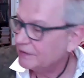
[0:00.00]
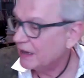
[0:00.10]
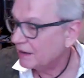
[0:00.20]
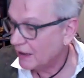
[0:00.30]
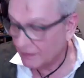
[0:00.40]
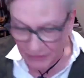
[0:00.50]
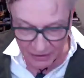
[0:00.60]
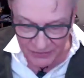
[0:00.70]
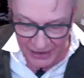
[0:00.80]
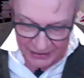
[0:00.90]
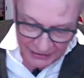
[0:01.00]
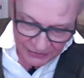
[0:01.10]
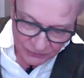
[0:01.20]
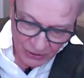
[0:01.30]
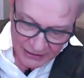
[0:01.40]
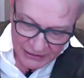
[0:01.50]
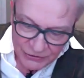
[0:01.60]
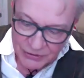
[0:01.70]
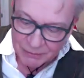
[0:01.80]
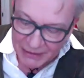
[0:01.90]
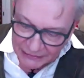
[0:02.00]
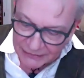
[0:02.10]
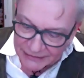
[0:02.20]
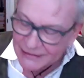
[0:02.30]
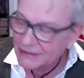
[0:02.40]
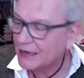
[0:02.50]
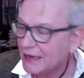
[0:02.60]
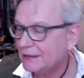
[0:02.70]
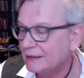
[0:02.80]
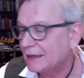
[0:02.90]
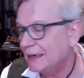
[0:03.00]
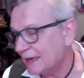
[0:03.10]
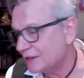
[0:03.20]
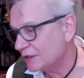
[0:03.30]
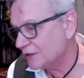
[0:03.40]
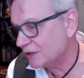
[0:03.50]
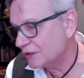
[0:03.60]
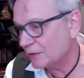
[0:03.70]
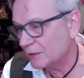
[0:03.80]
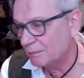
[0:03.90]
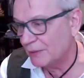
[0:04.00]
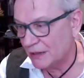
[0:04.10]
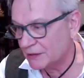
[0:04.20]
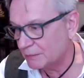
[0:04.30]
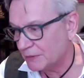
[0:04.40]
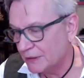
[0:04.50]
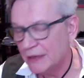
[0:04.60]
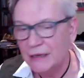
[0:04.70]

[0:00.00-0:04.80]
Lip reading: that kind of writing. You can make links and connections that are impossible